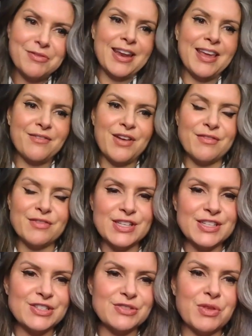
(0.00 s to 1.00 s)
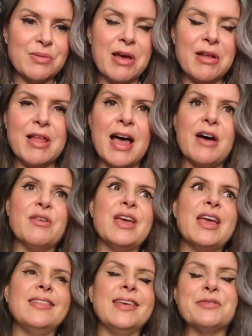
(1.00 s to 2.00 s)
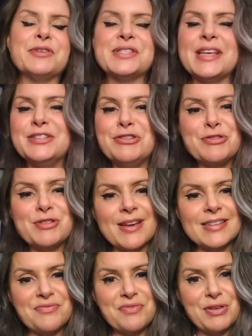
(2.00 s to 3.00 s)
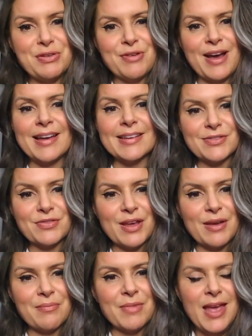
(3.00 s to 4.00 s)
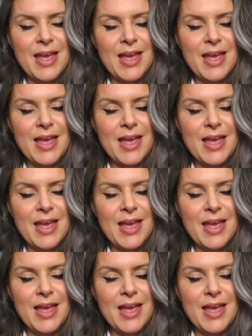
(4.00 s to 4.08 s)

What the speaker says: We can have conversations with them out loud, and they will send you signs if you ask for them.